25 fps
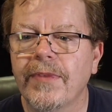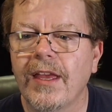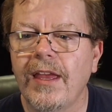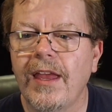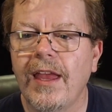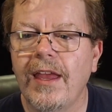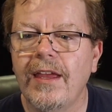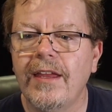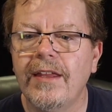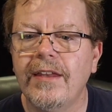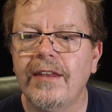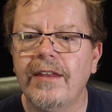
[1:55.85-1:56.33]

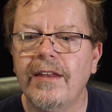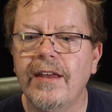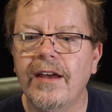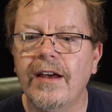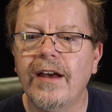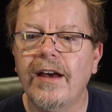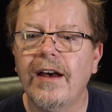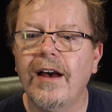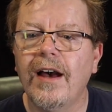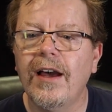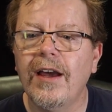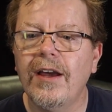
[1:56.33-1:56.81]
and
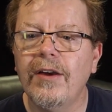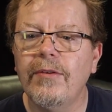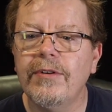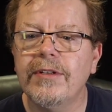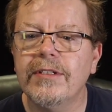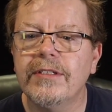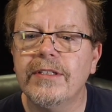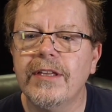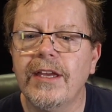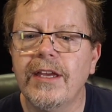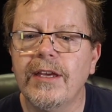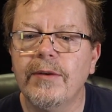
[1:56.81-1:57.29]
I
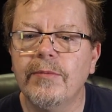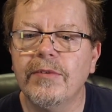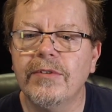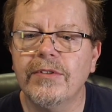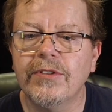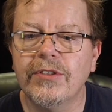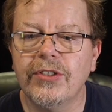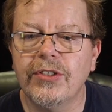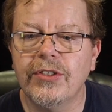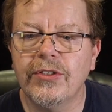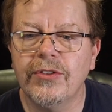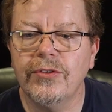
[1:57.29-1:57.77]
was able
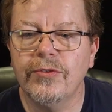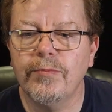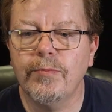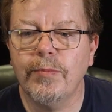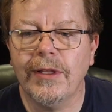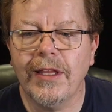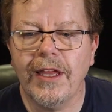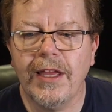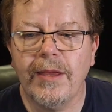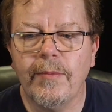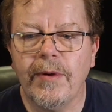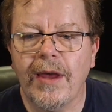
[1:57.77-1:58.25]
to
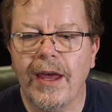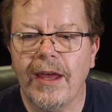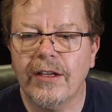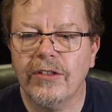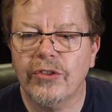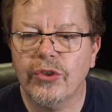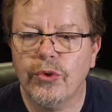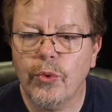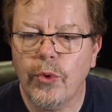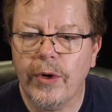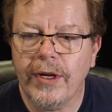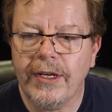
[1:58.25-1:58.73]
play
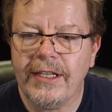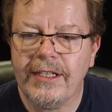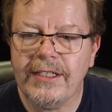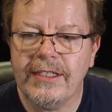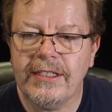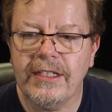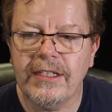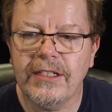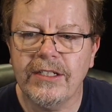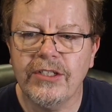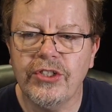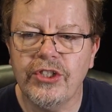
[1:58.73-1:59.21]
back
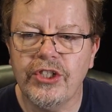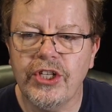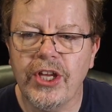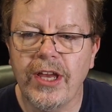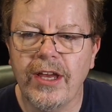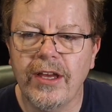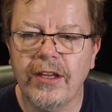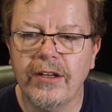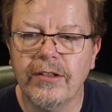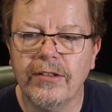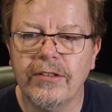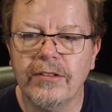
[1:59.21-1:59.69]
26
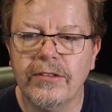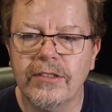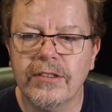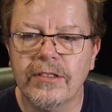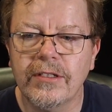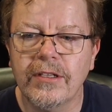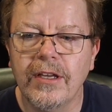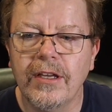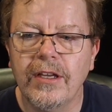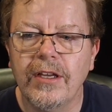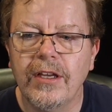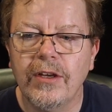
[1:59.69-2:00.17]

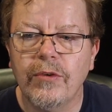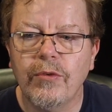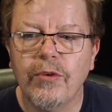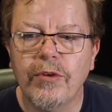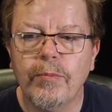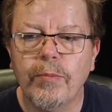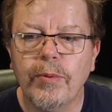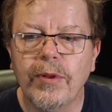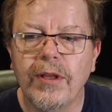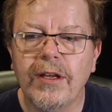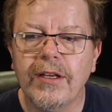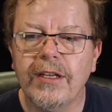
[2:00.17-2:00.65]
channels
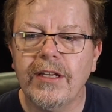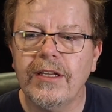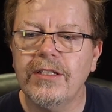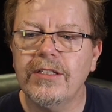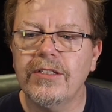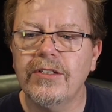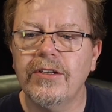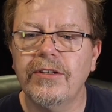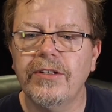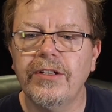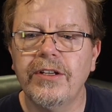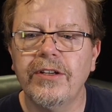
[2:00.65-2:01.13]
with
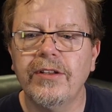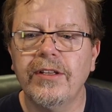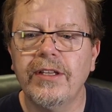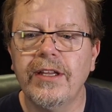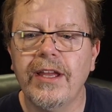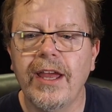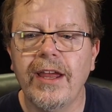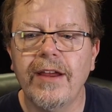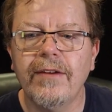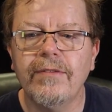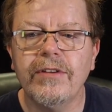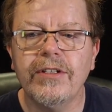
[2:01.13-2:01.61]
plugins on
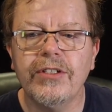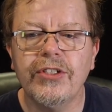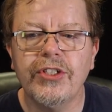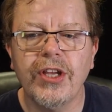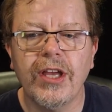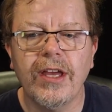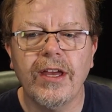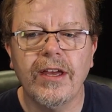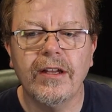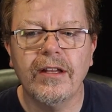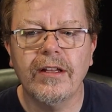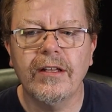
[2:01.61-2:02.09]
nearly every
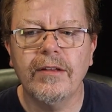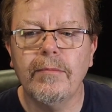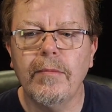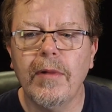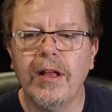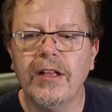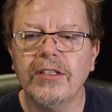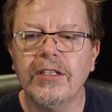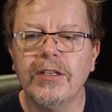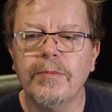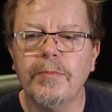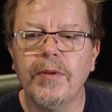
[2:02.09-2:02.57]
channel,
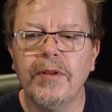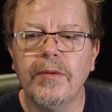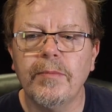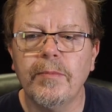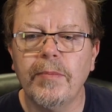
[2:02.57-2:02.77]
multiple